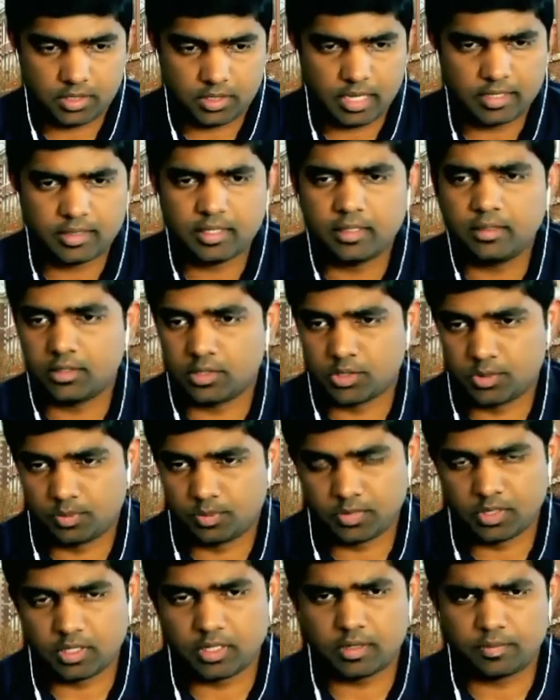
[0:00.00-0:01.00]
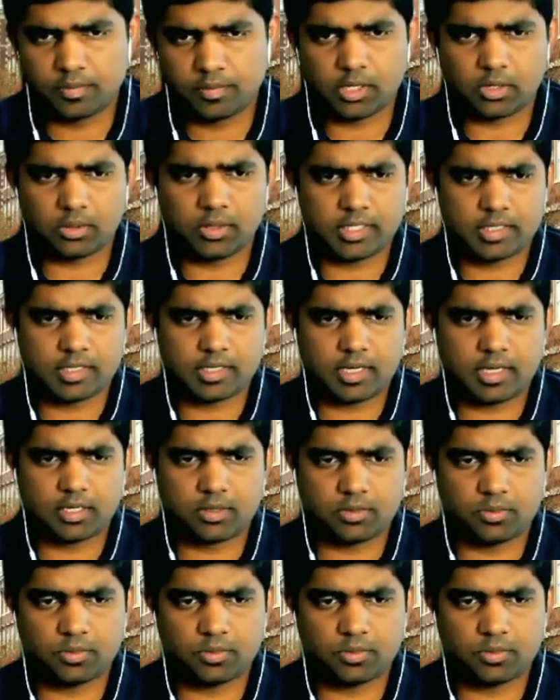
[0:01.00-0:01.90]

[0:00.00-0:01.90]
I think this particular extractor